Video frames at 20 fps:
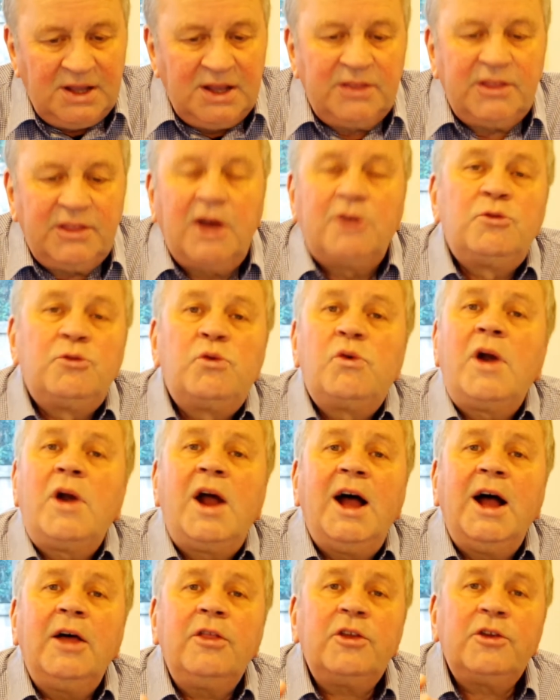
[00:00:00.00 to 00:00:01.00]
They would
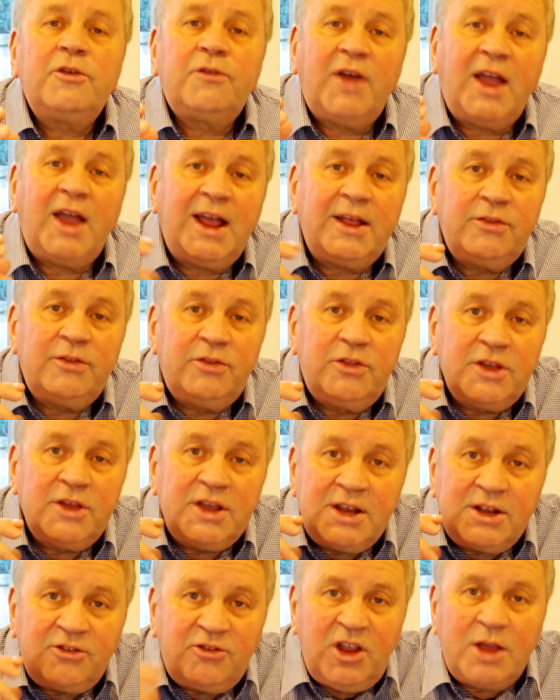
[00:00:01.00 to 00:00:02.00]
rather have had
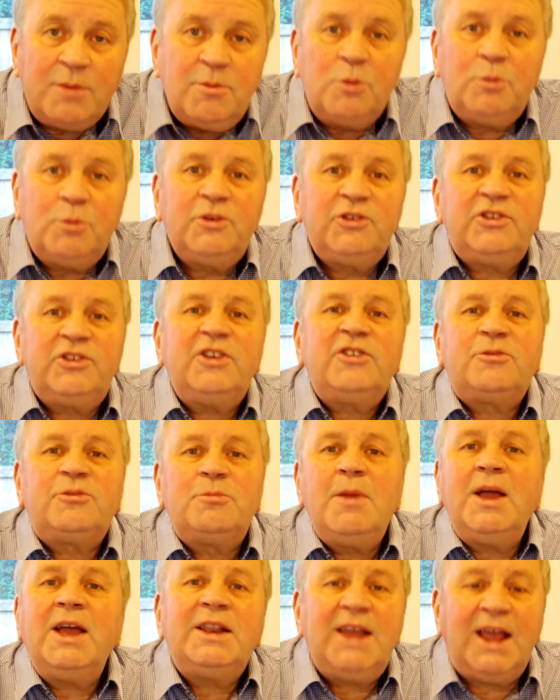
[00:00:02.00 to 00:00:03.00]
the demon-possessed
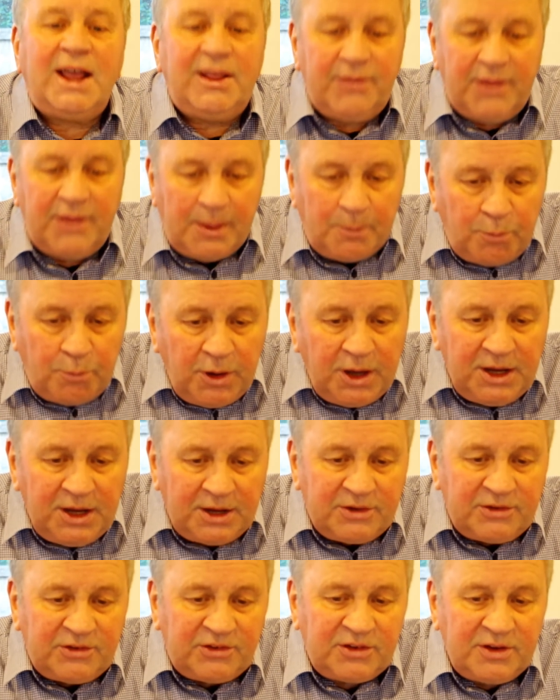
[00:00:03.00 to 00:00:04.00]
man and their
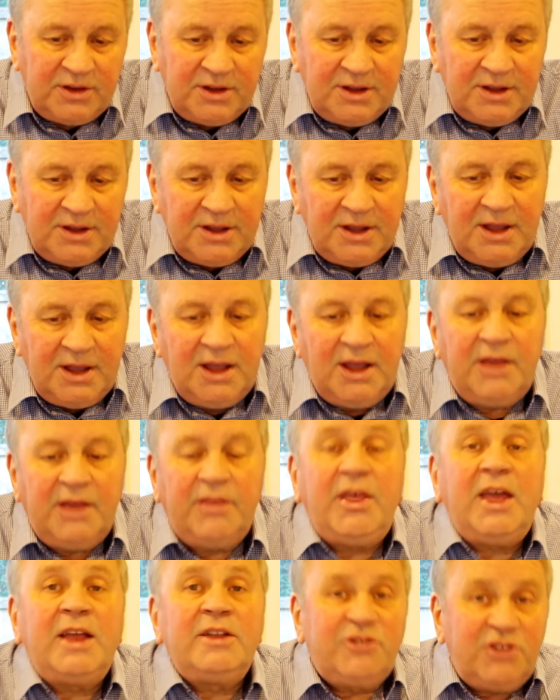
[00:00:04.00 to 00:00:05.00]
pigs
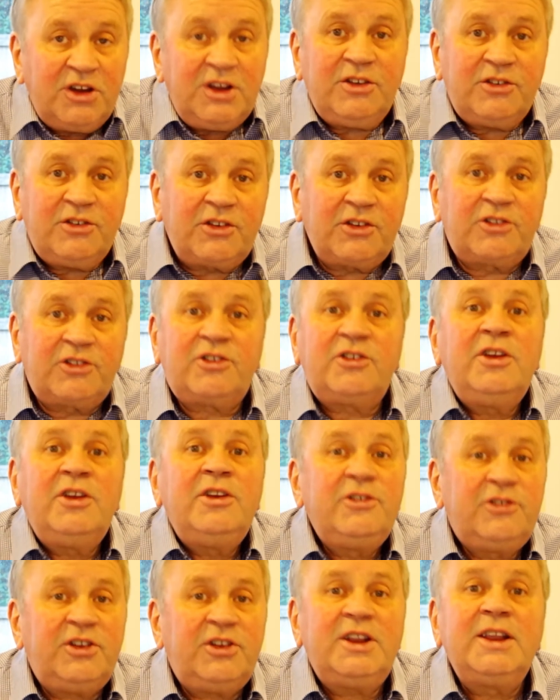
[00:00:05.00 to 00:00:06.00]
than Jesus
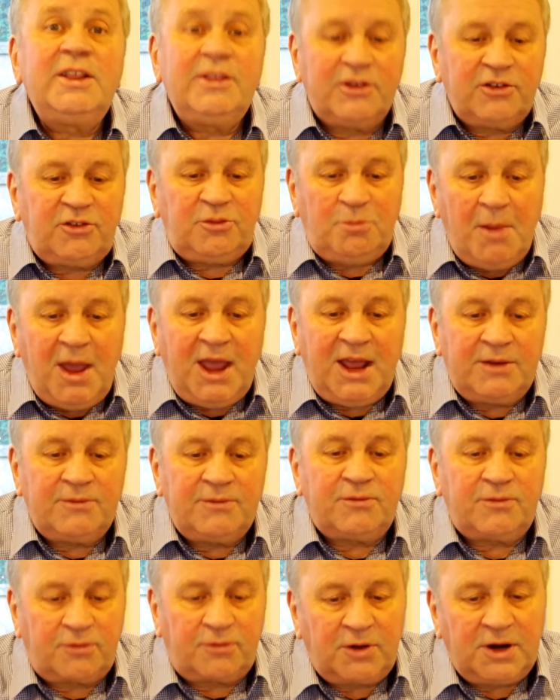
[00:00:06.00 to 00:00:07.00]
setting this man
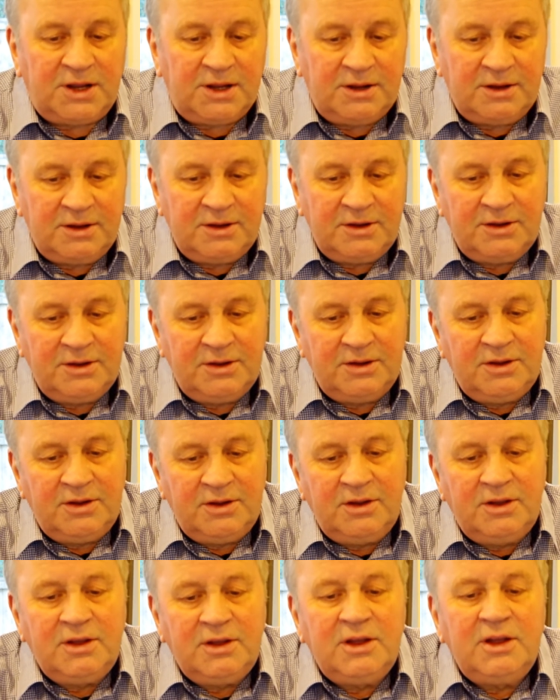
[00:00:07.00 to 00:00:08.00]
free.
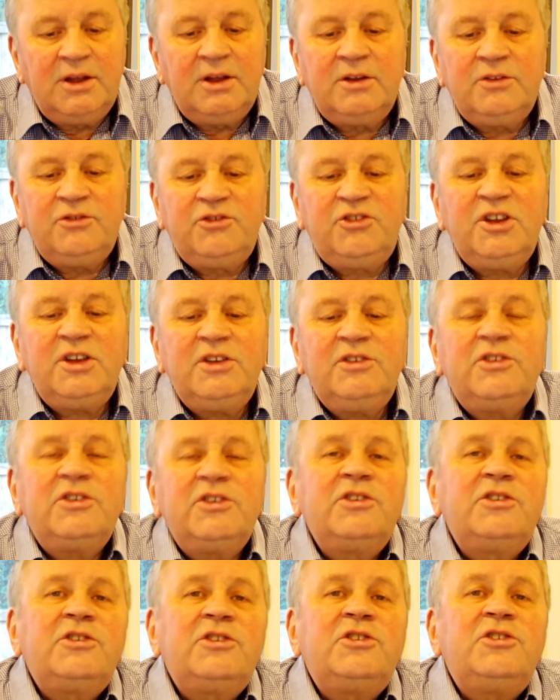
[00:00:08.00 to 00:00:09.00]

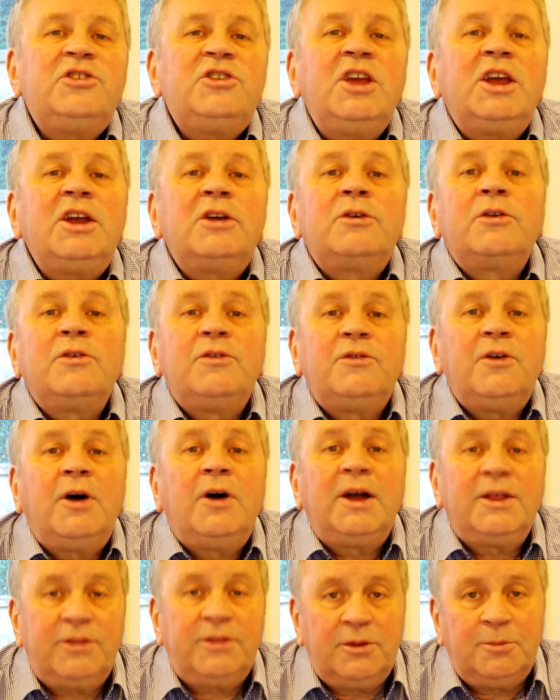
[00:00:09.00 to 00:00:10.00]
Jesus
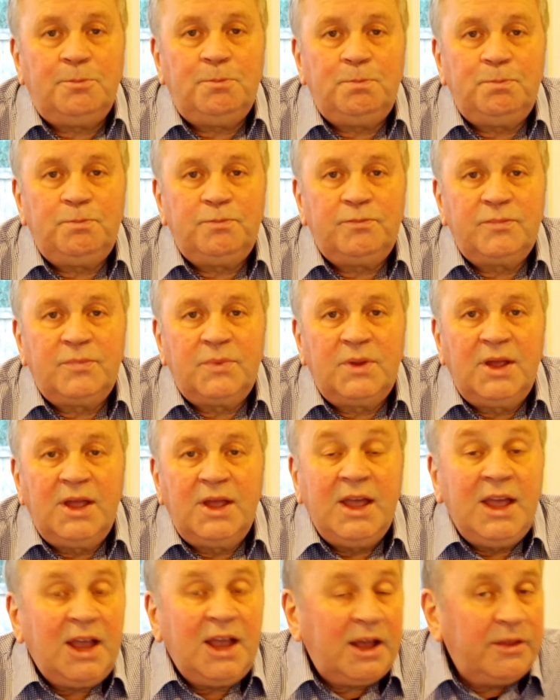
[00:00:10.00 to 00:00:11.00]
terrified them.
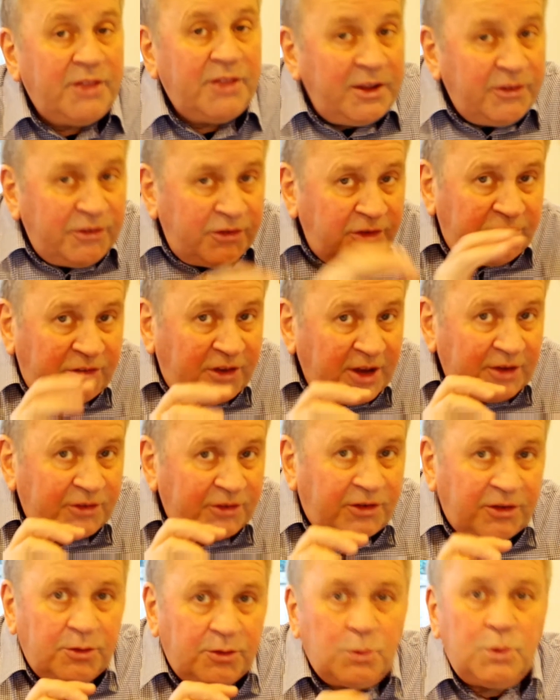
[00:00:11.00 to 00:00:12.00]
And that's the
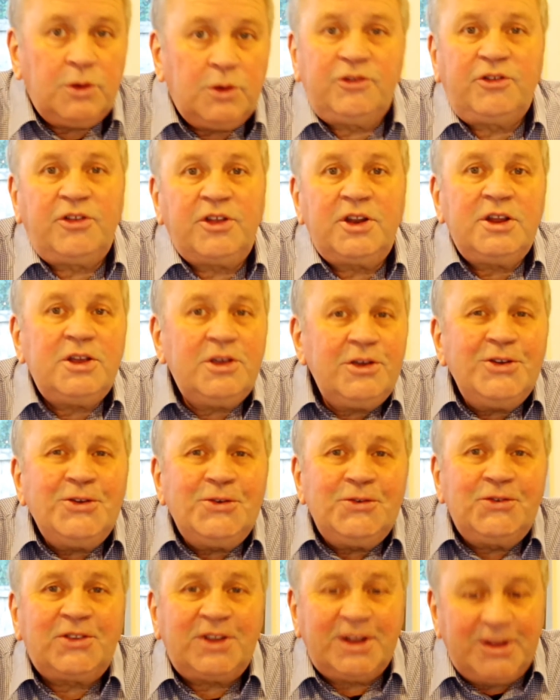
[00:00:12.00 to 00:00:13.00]
sense of the words that he
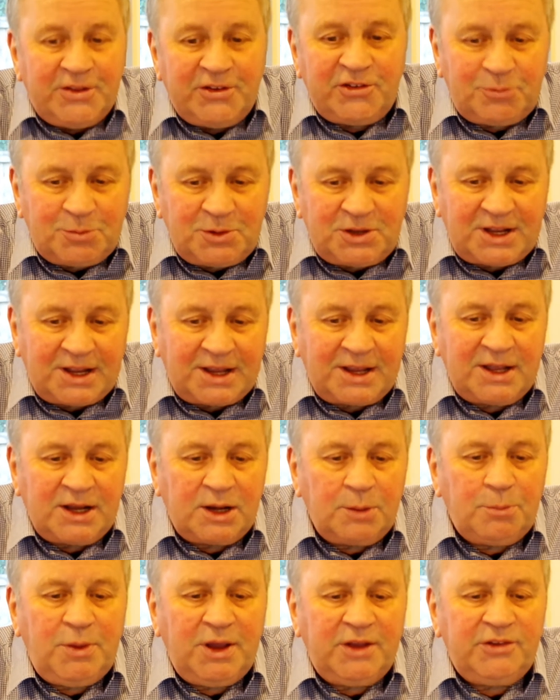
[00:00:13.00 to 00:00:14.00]
used in this
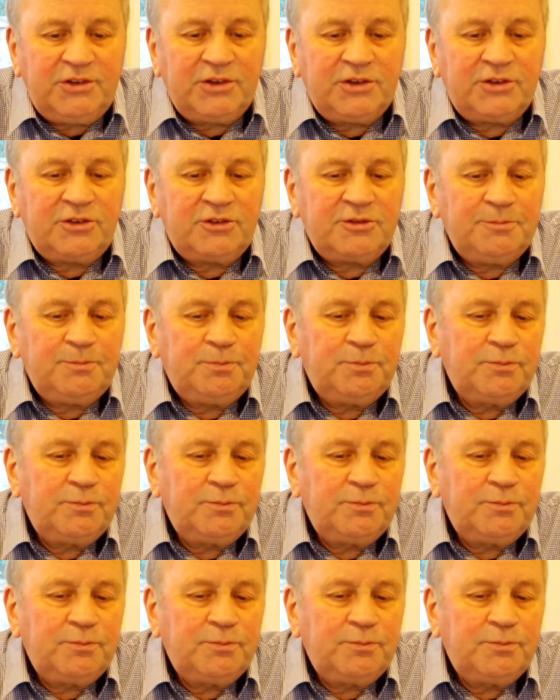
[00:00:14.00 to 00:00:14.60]
particular passage.